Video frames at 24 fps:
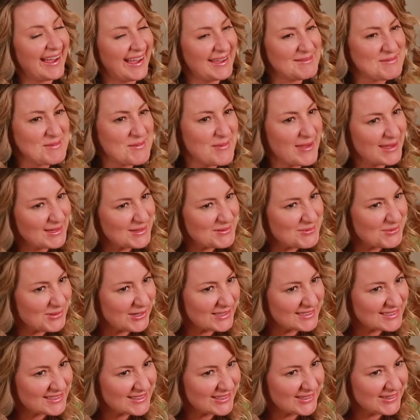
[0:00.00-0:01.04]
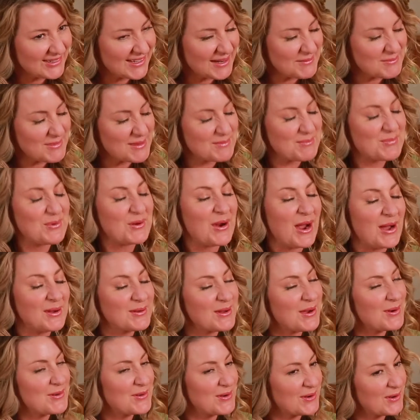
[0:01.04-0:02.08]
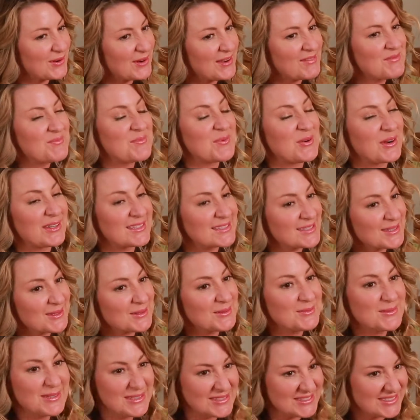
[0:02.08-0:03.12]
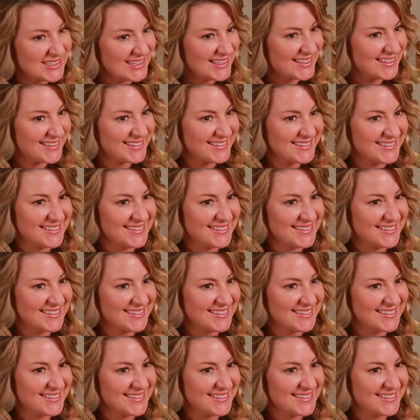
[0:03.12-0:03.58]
Hi, I'm Amanda Pressler, and I'm the proud owner of Pressler Music.